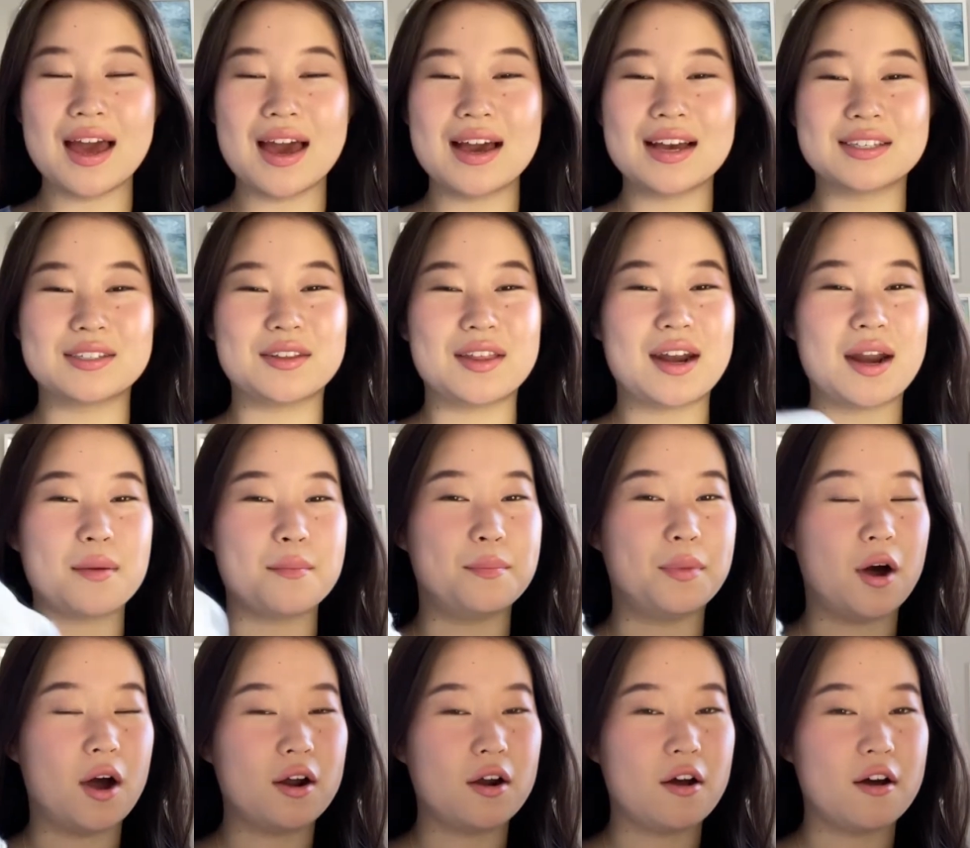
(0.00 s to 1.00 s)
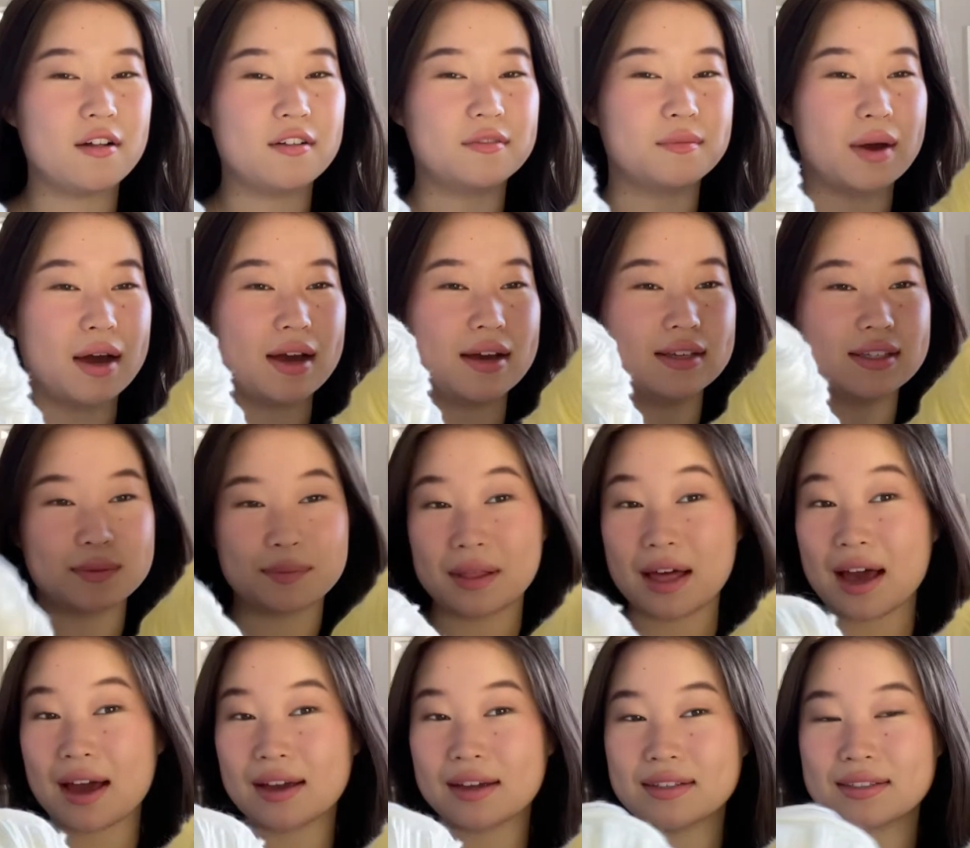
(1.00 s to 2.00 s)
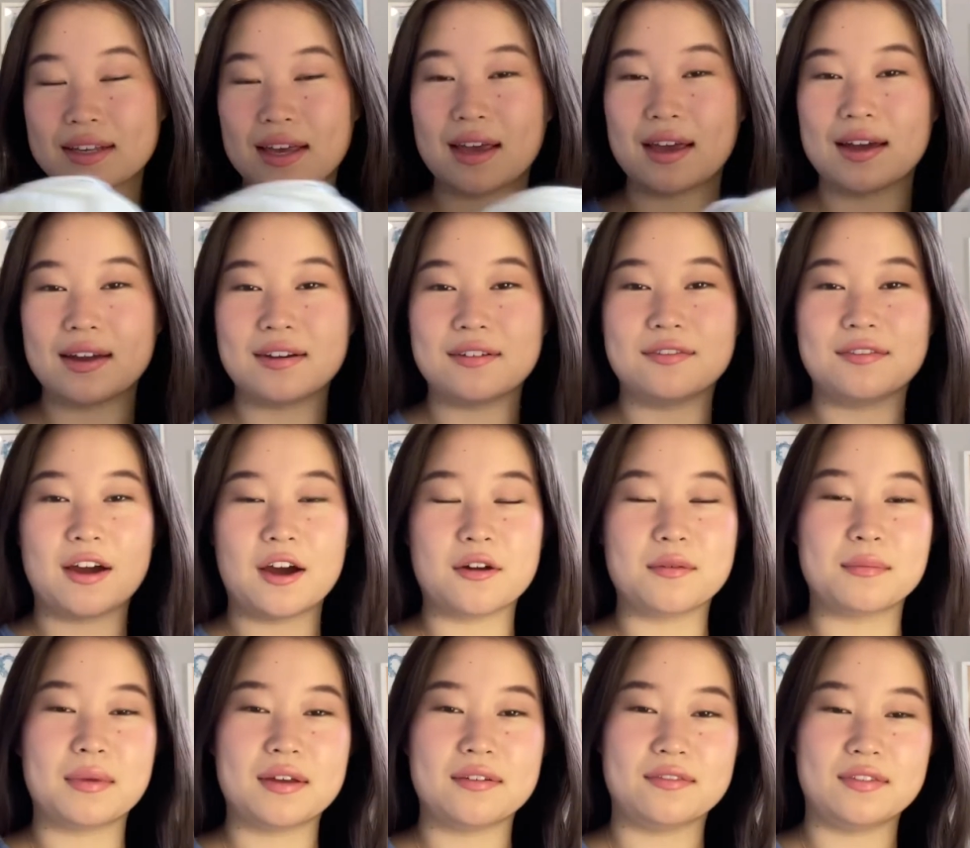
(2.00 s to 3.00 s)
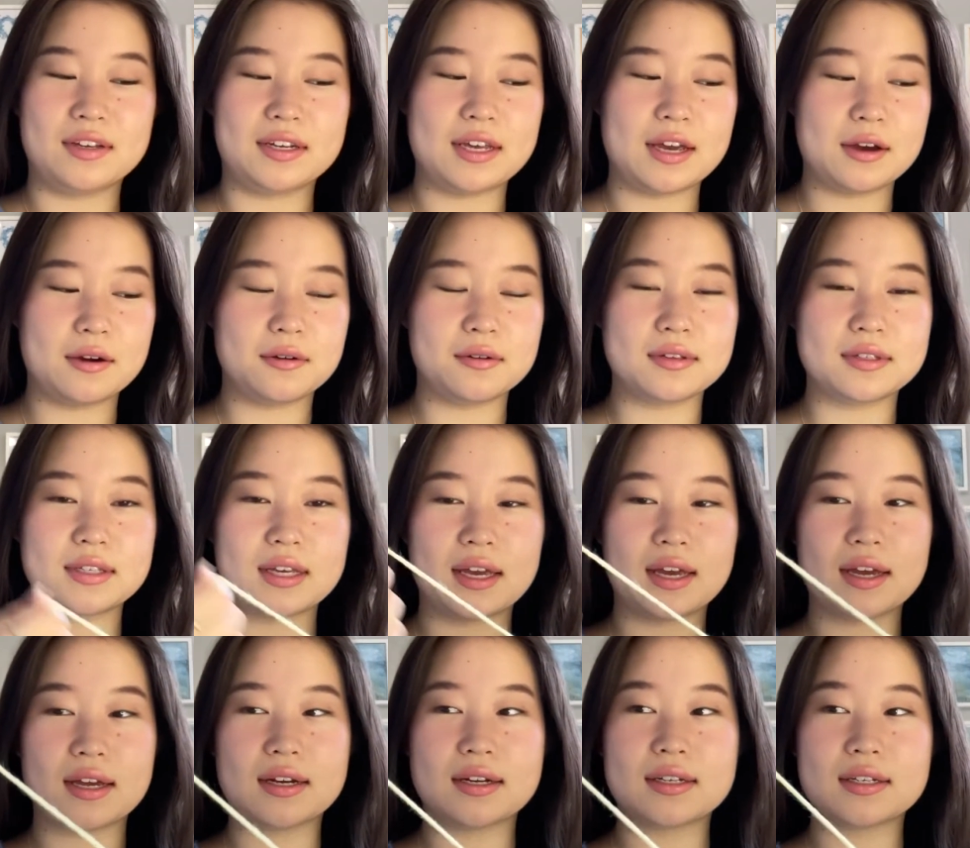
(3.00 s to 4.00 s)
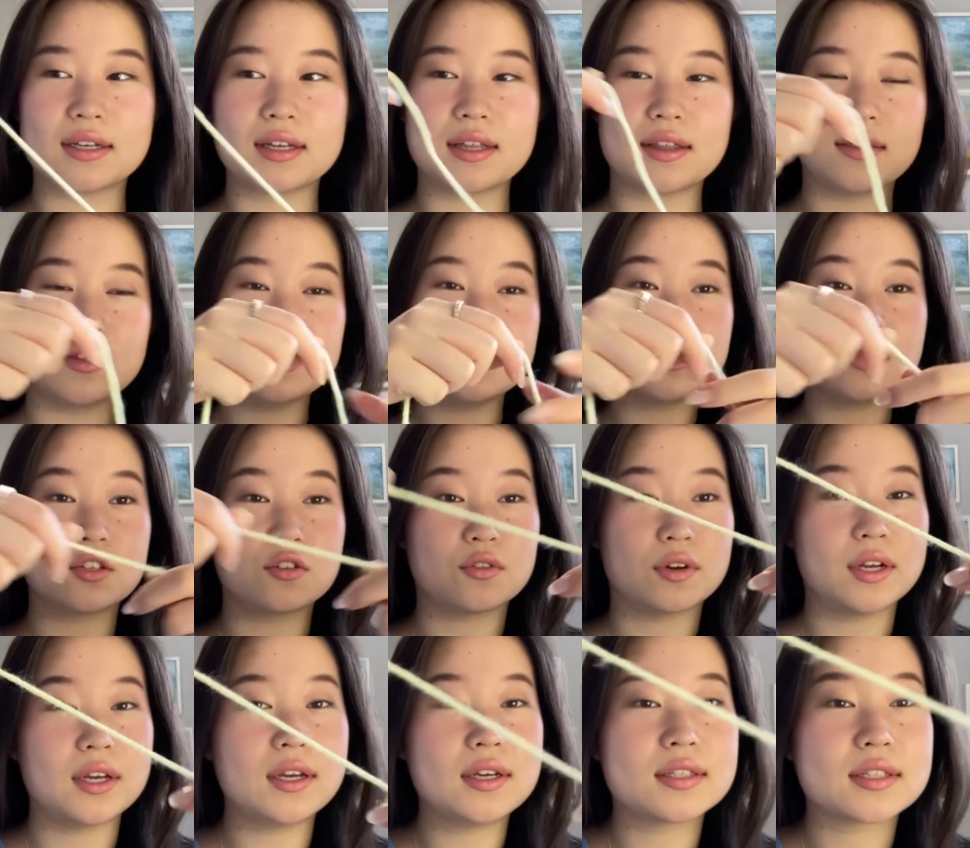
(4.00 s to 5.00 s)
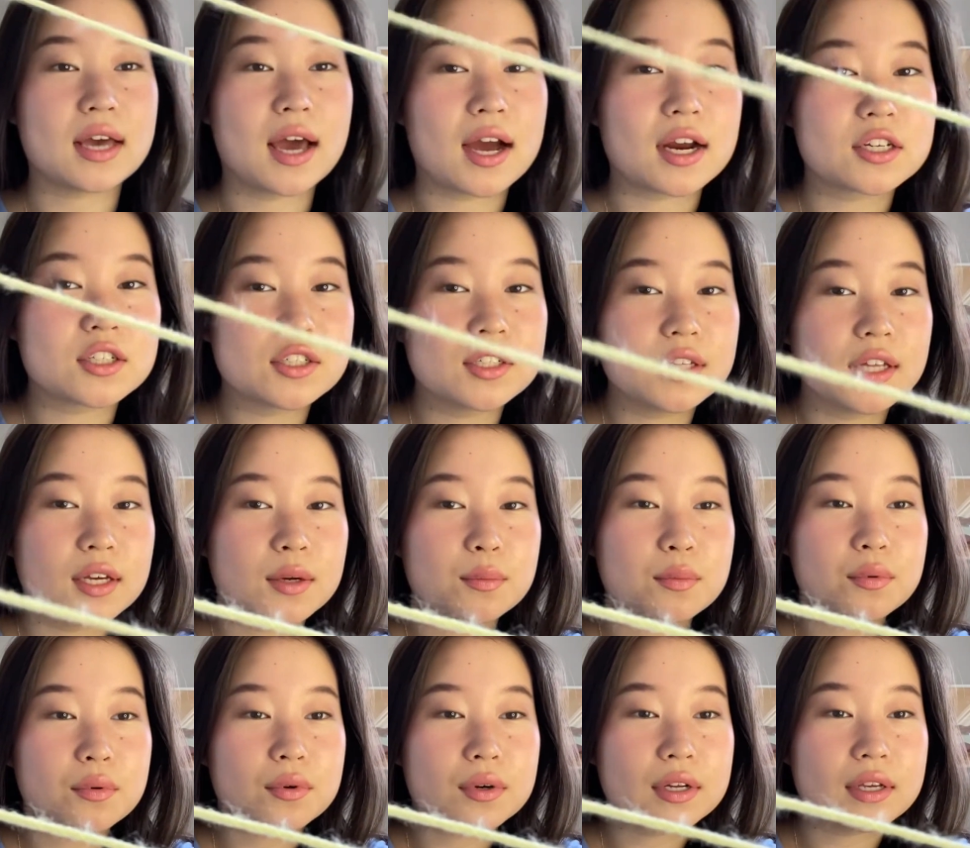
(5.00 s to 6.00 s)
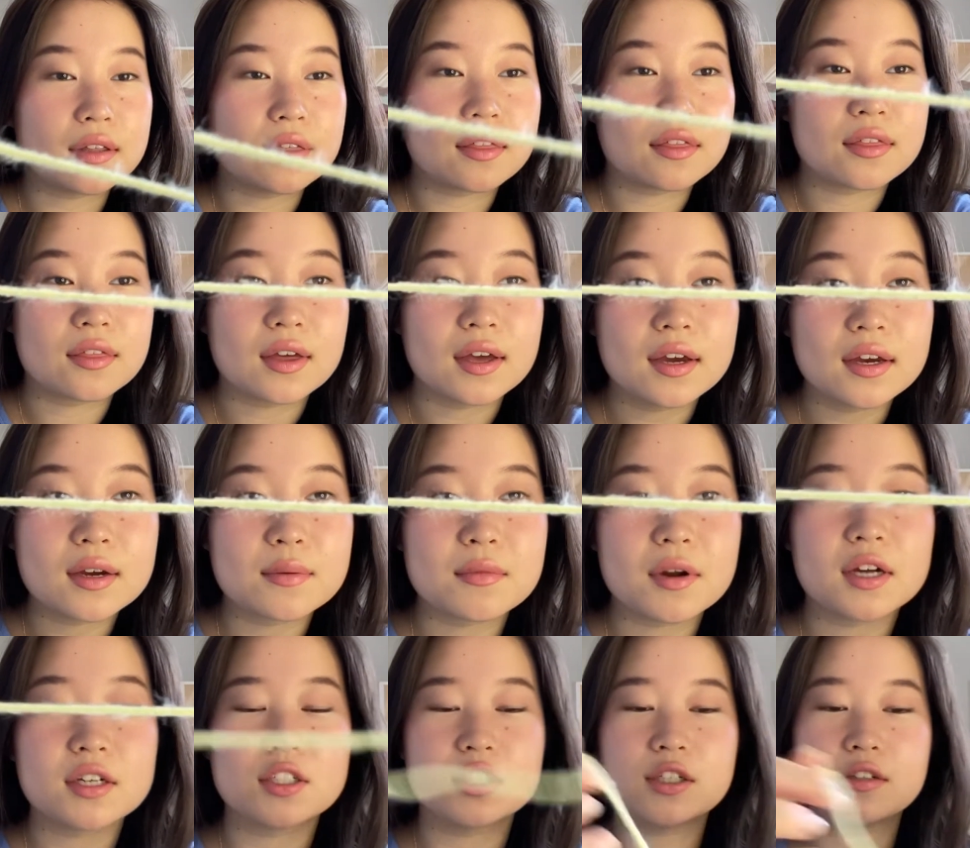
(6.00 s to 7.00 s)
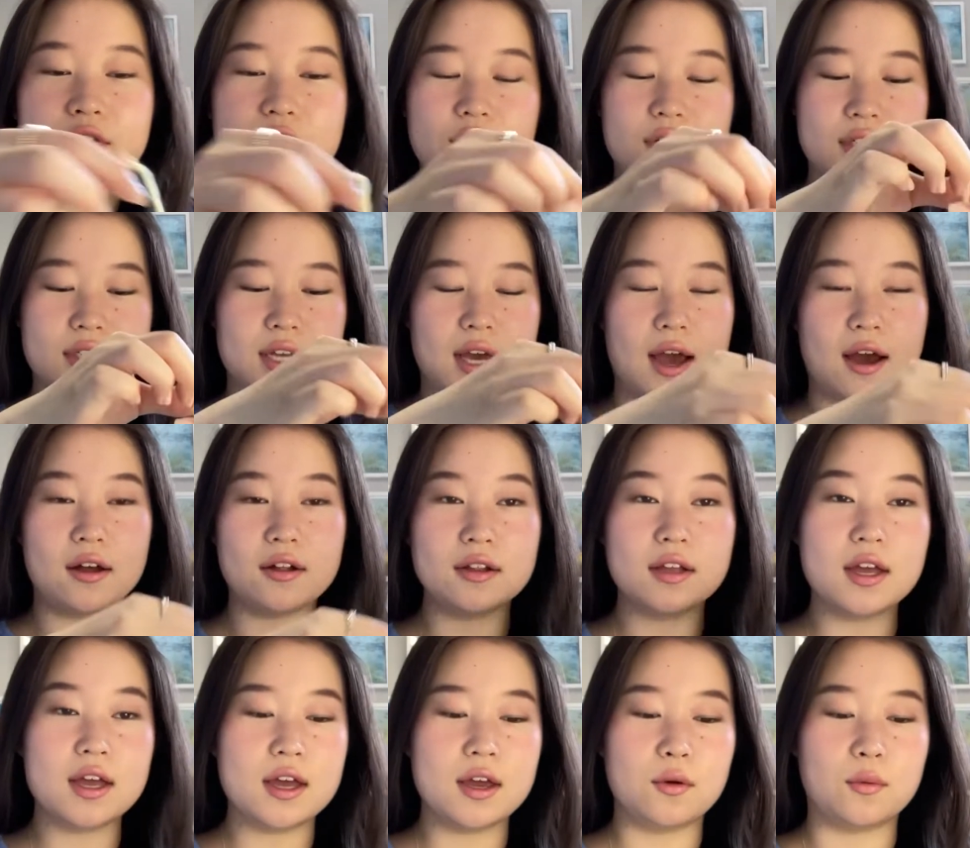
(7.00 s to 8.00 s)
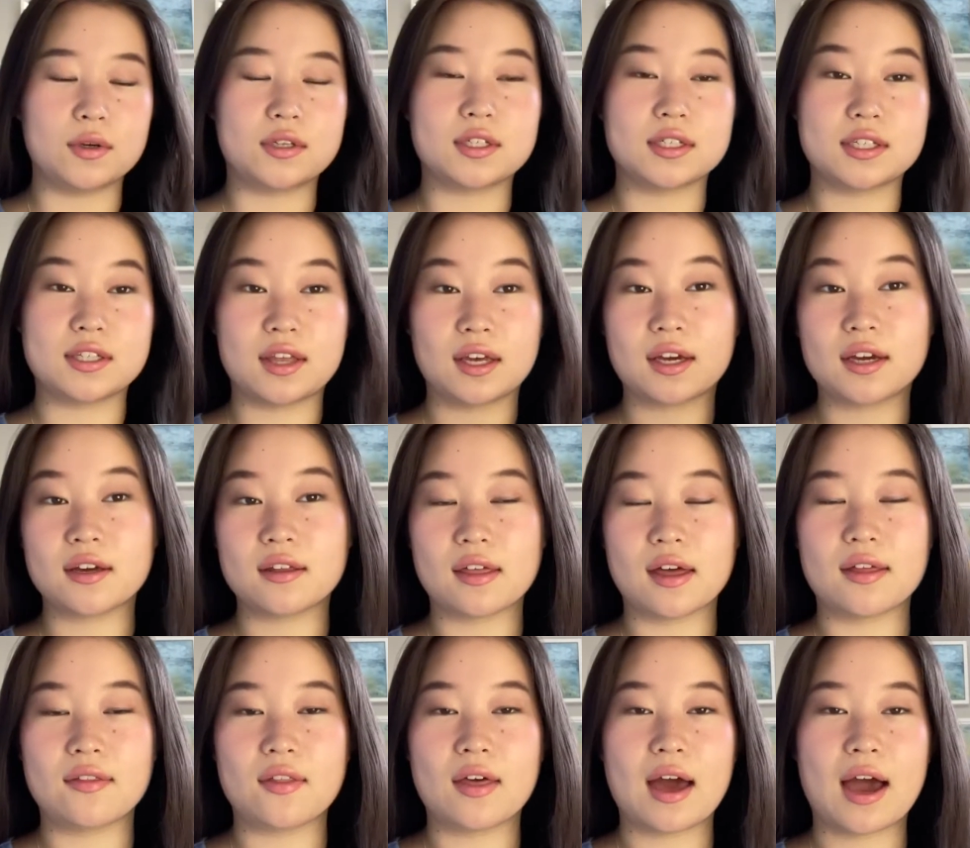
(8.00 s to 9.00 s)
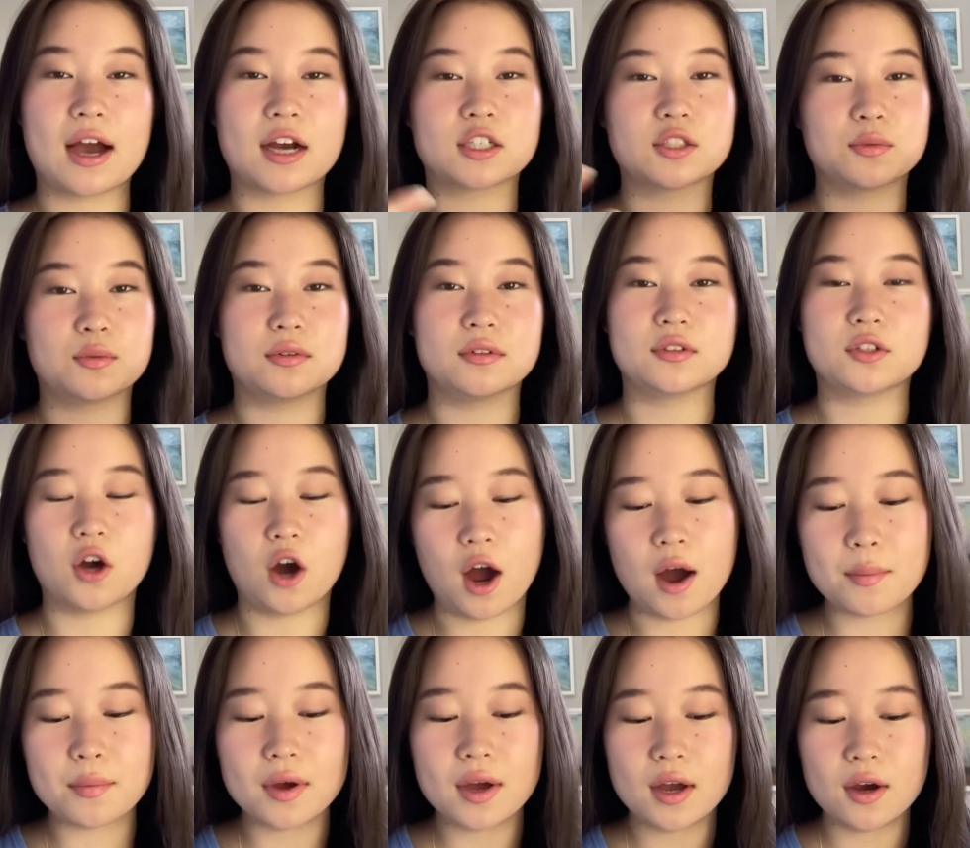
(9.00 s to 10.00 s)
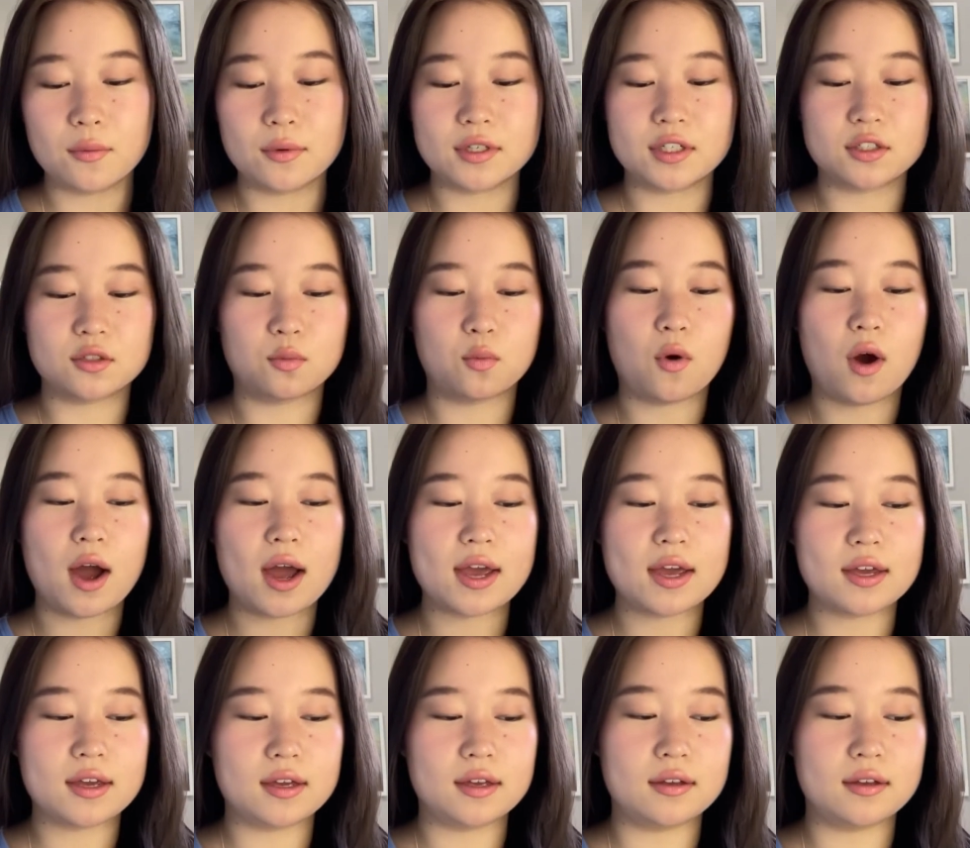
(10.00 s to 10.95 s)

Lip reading: So then I bought all of my supplies and found my videos, and this string is actually like pretty thick. I'm not sure if you can tell, which is thicker than the actual top, which is why